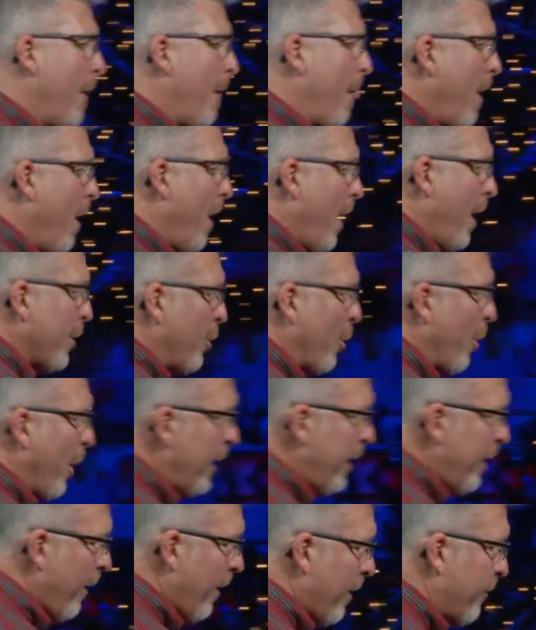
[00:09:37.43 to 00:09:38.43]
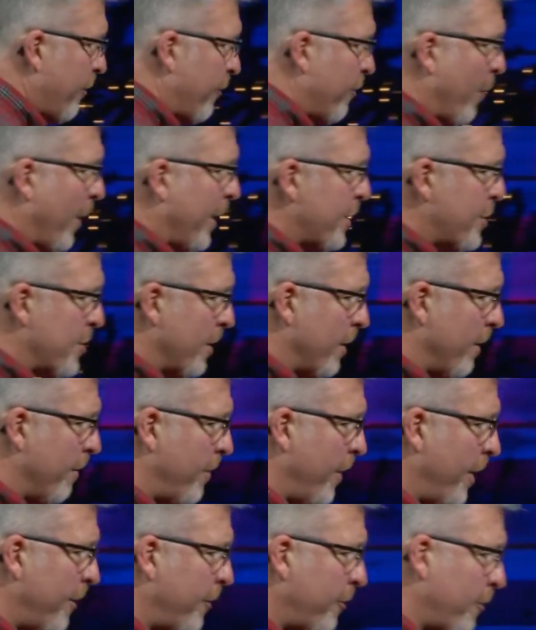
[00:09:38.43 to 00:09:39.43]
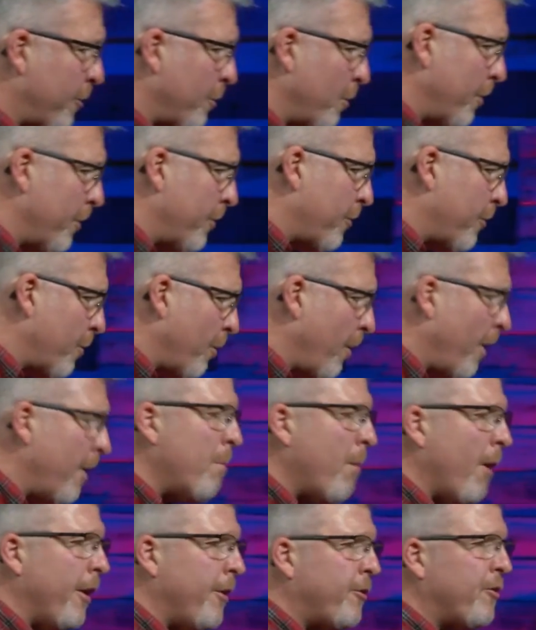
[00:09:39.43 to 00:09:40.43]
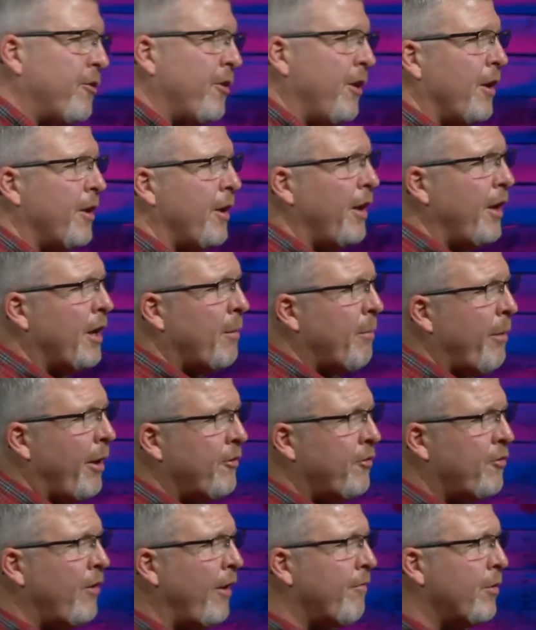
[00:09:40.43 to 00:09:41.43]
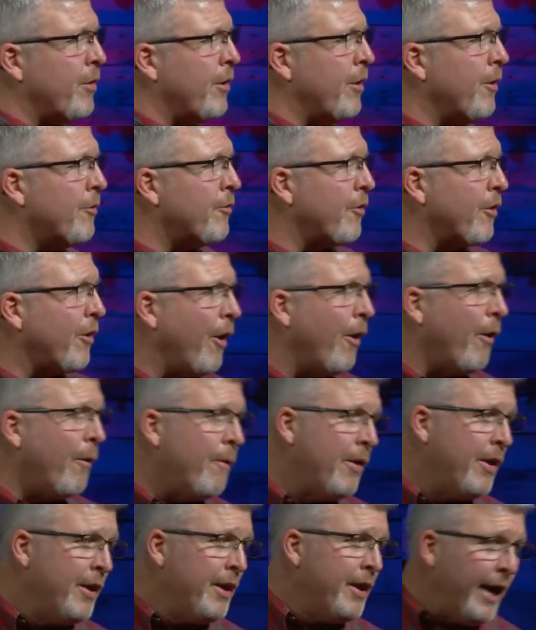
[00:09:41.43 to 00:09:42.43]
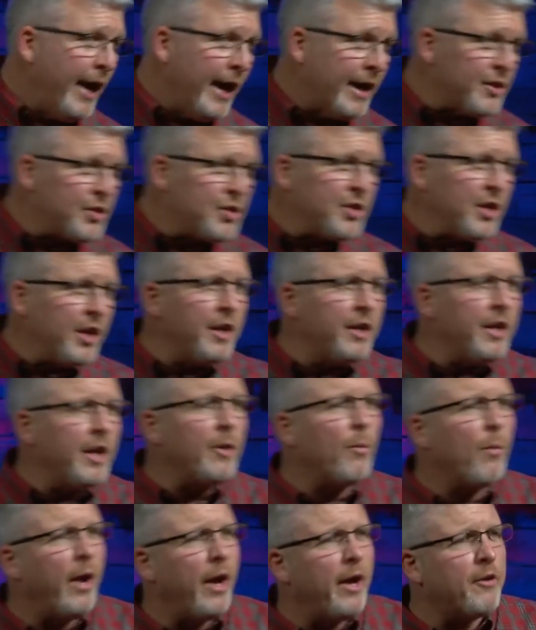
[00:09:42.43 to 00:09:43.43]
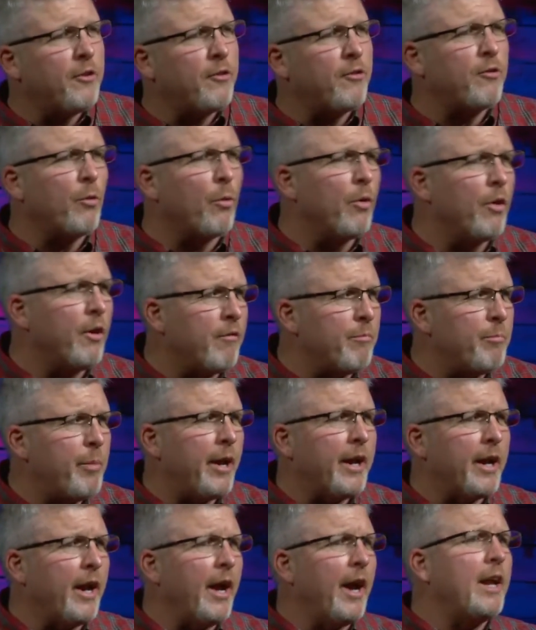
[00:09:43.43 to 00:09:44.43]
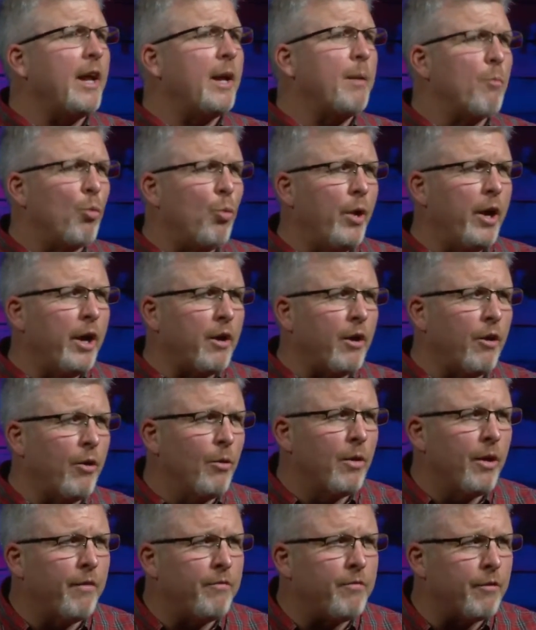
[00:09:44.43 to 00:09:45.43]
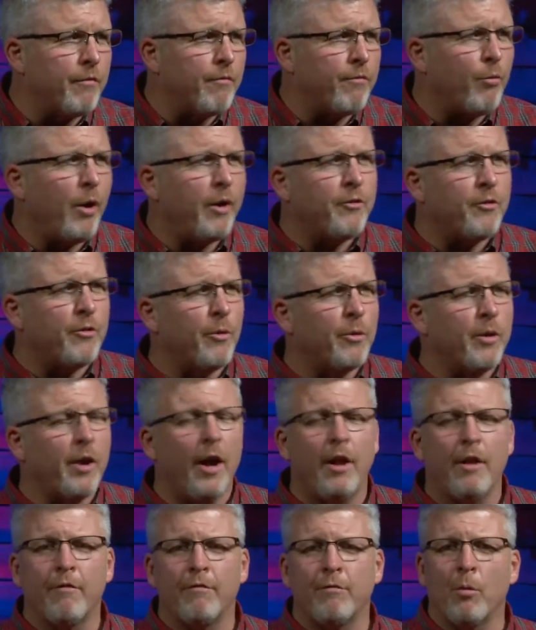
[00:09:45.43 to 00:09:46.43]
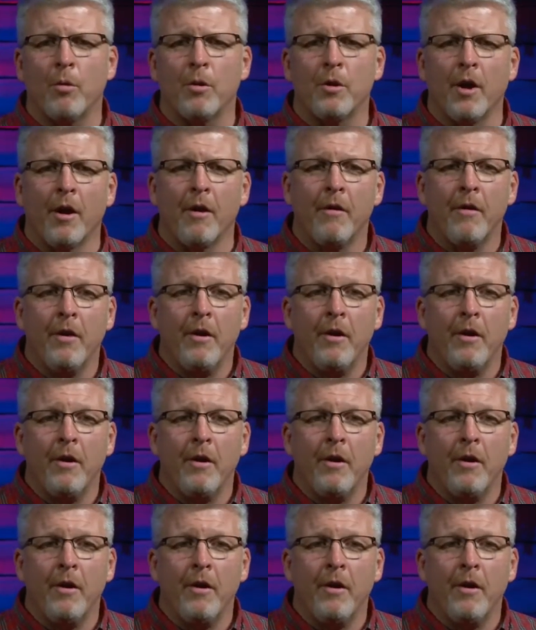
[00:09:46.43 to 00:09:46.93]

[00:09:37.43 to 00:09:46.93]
A great illustration of this was run by CNN about seven years ago. And CNN ran a story about a guy named Rick who lived in Fresno, California.